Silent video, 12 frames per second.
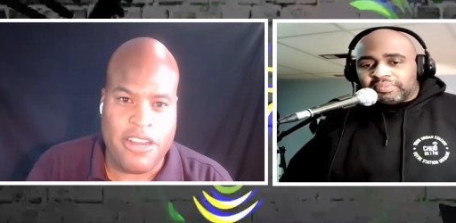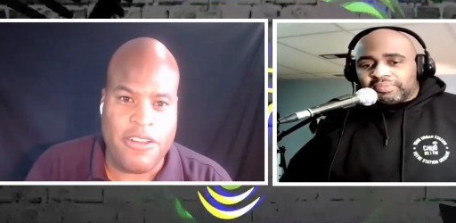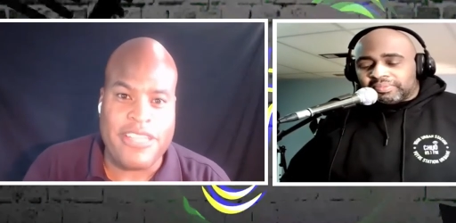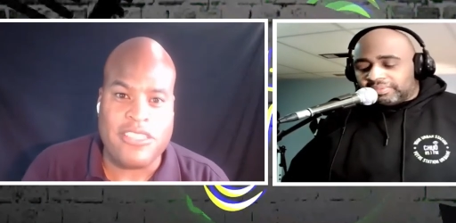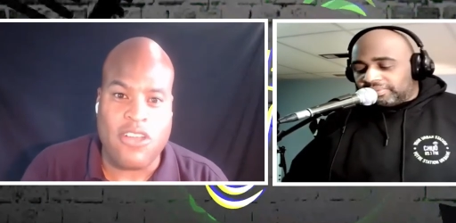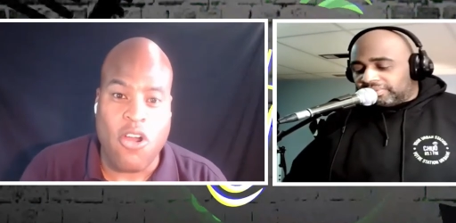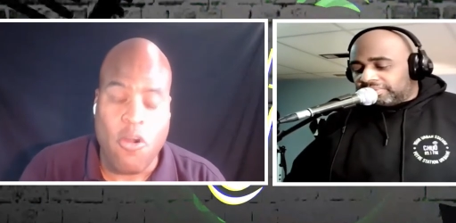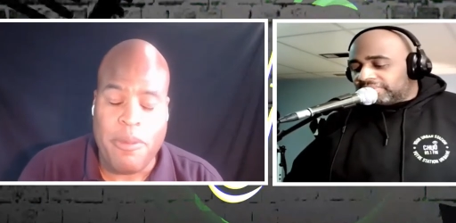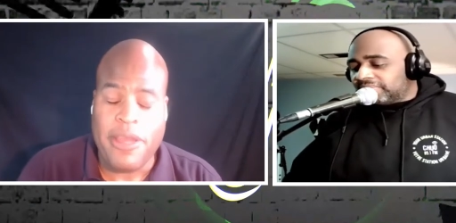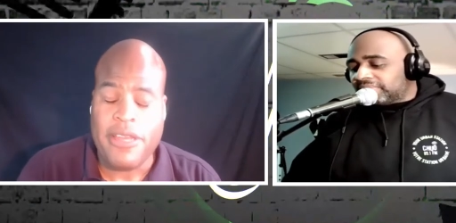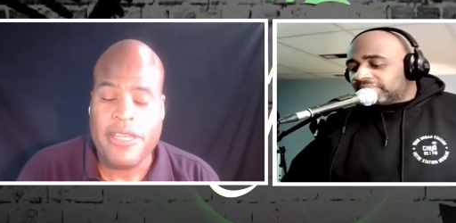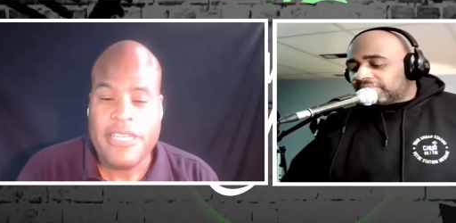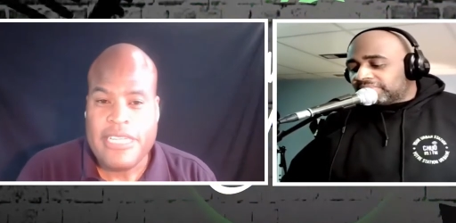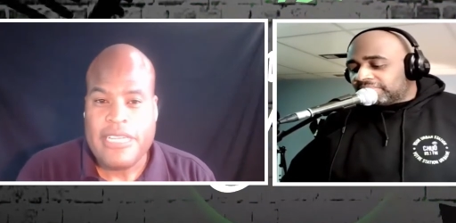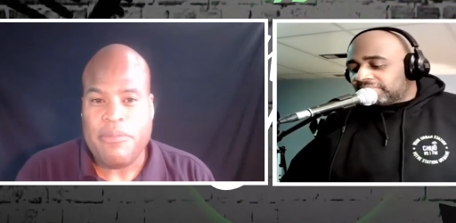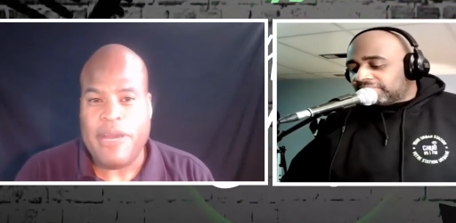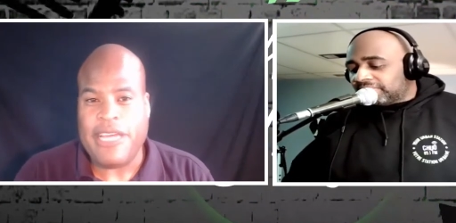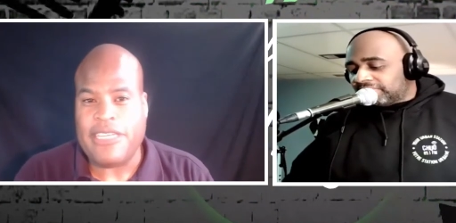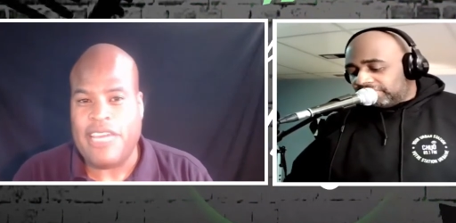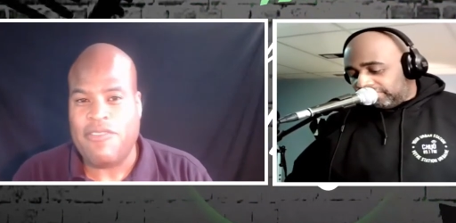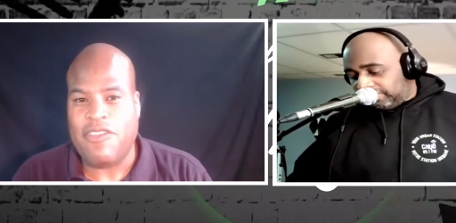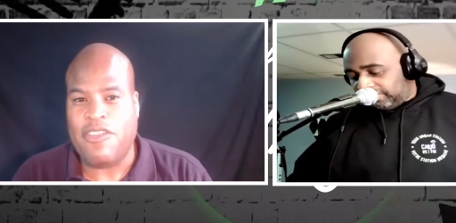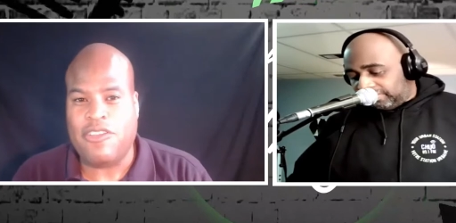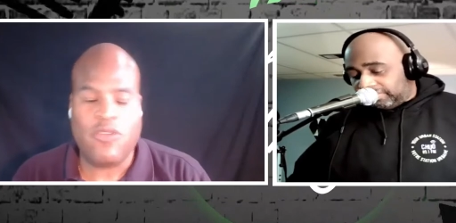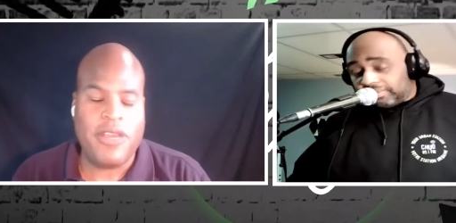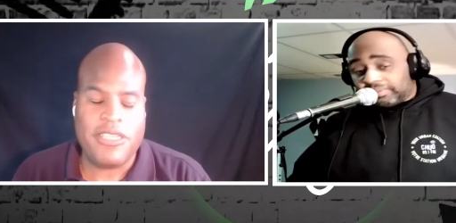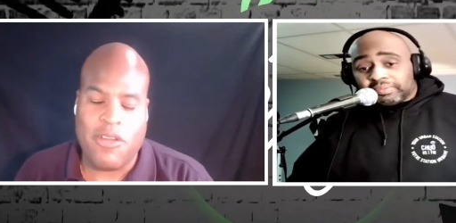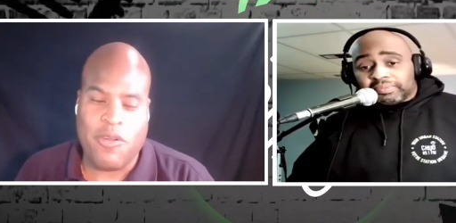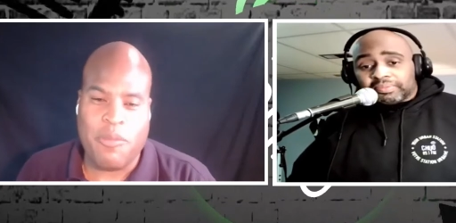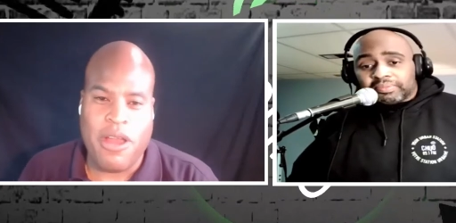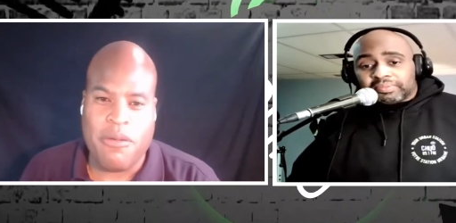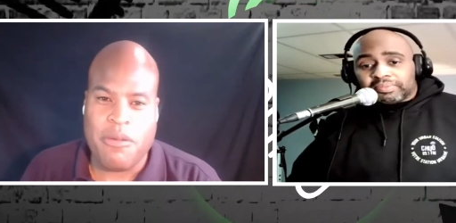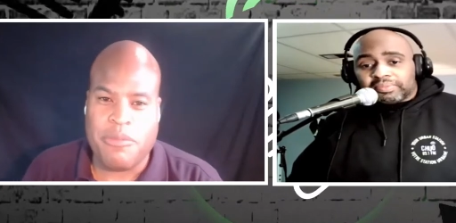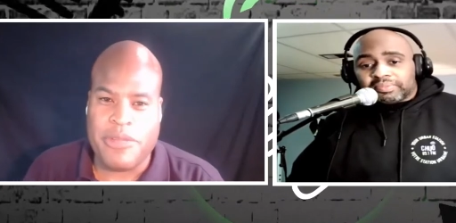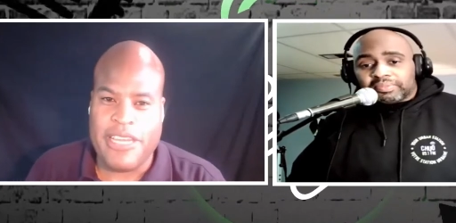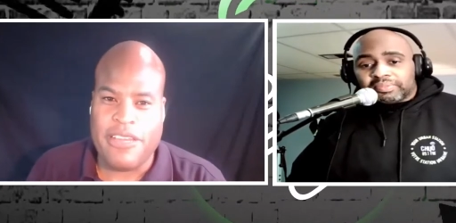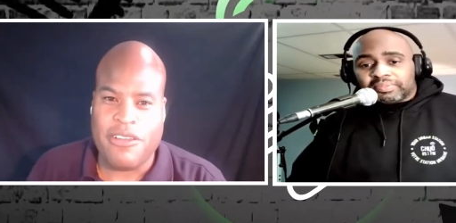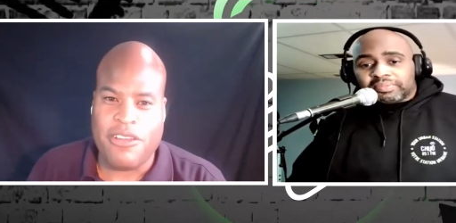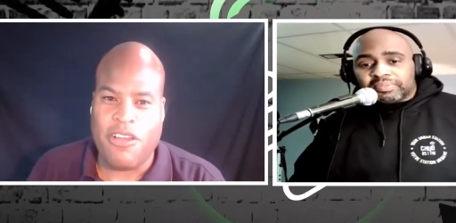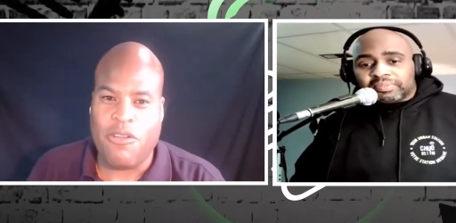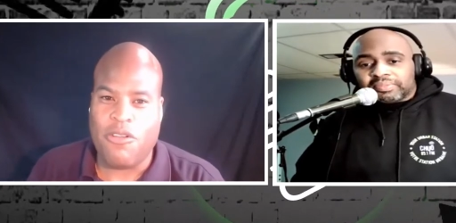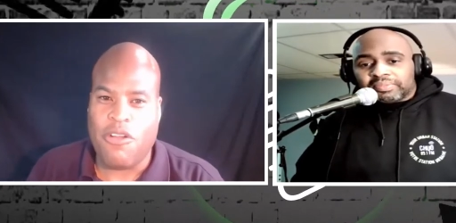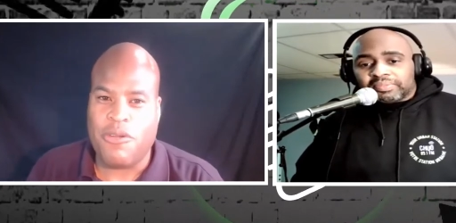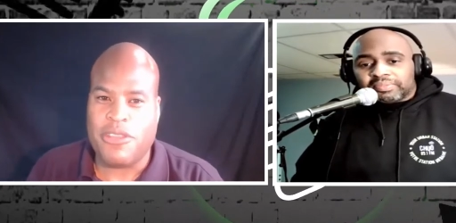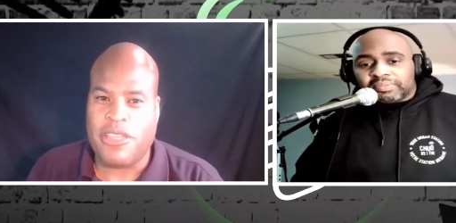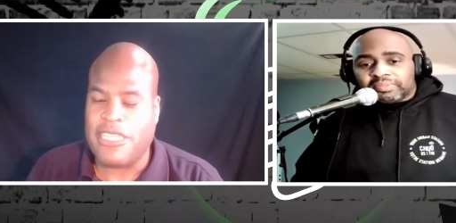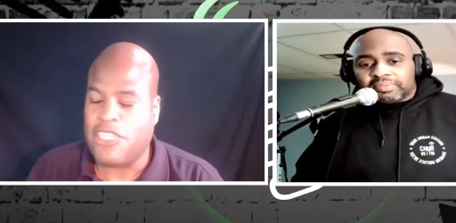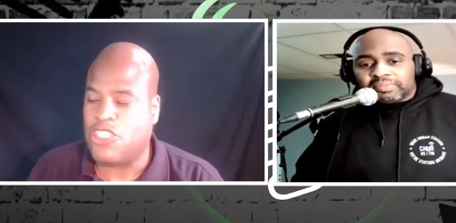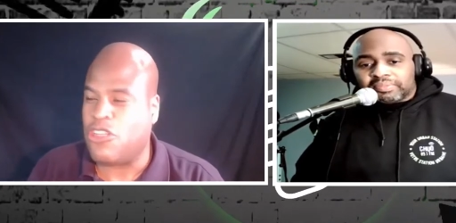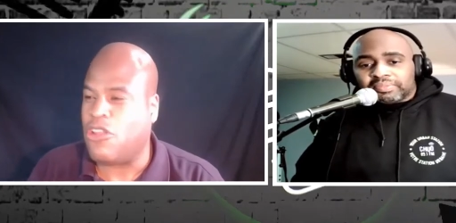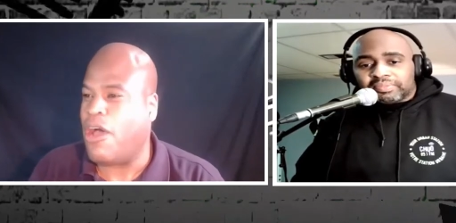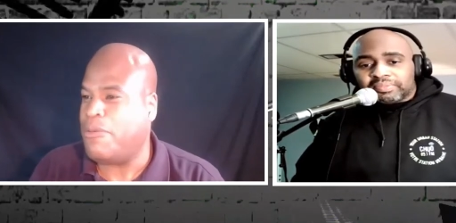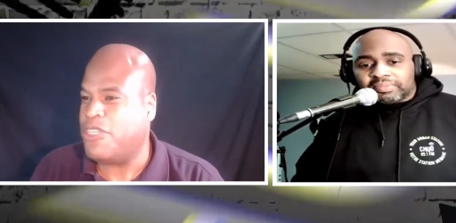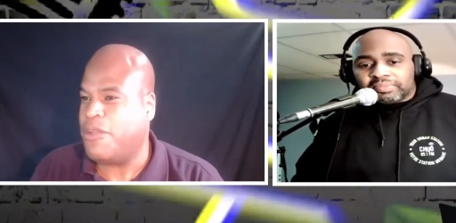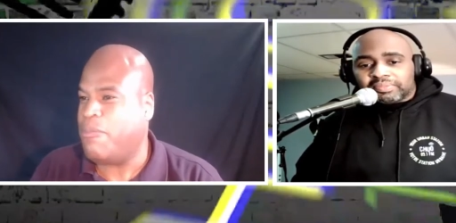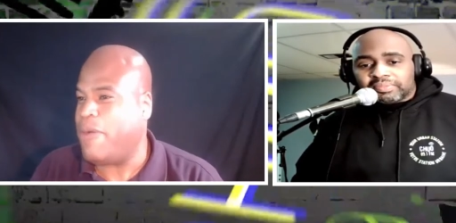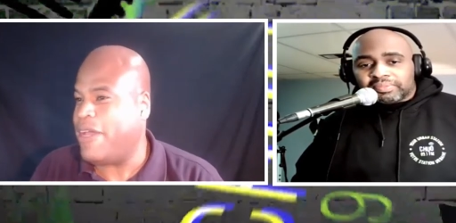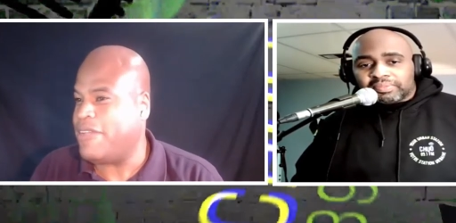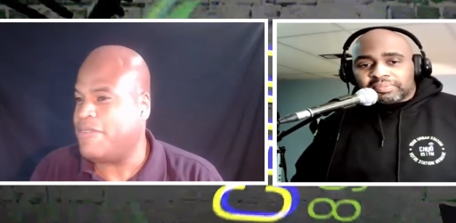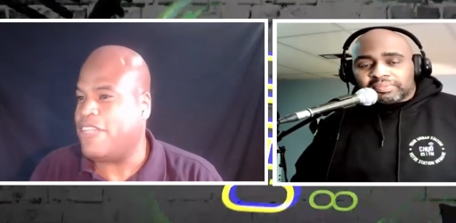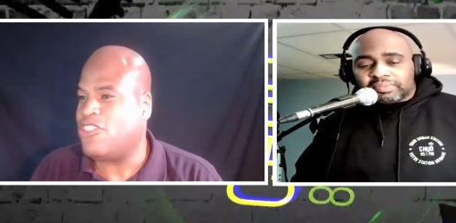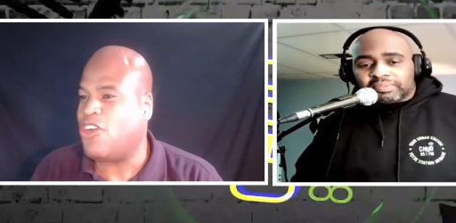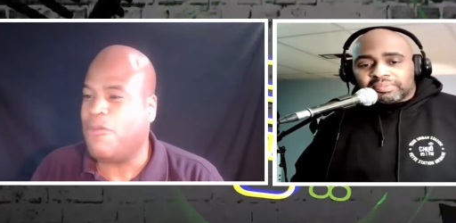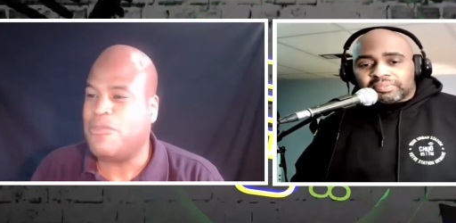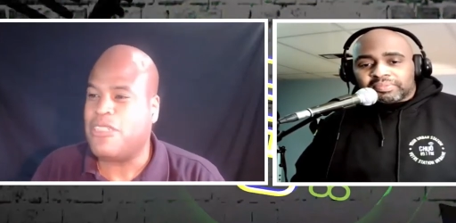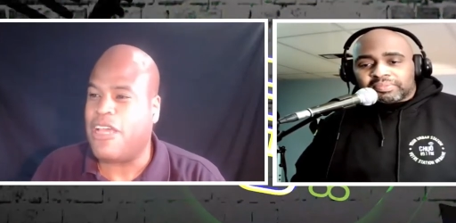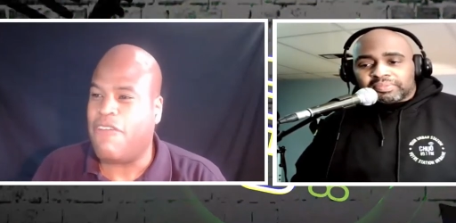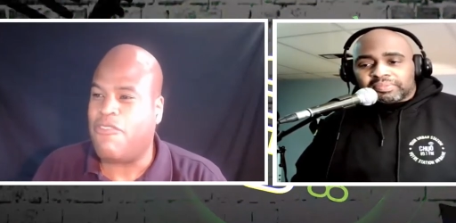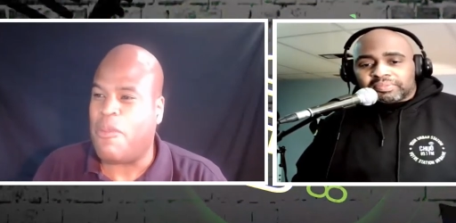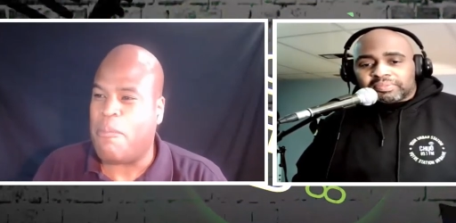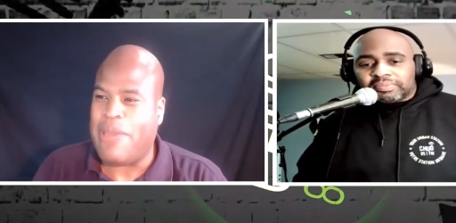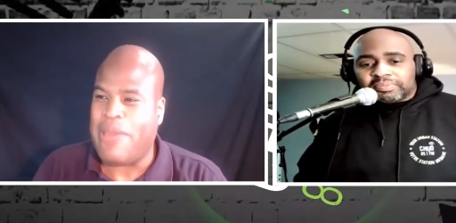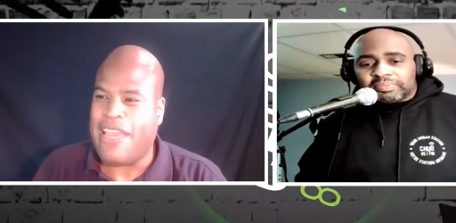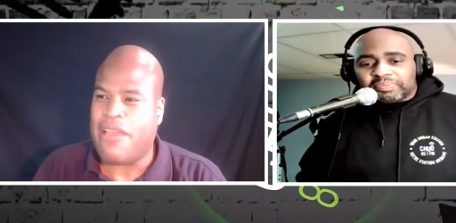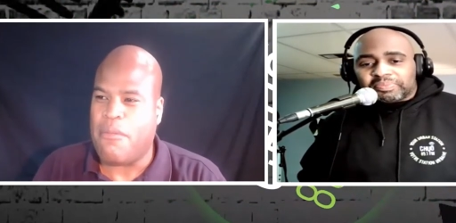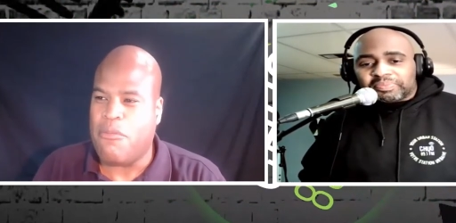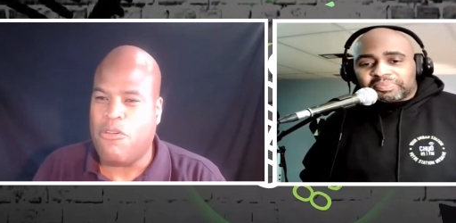Speaker 1: Theater is open, but given the choice, I would probably you know go with the digital option. But in terms of the big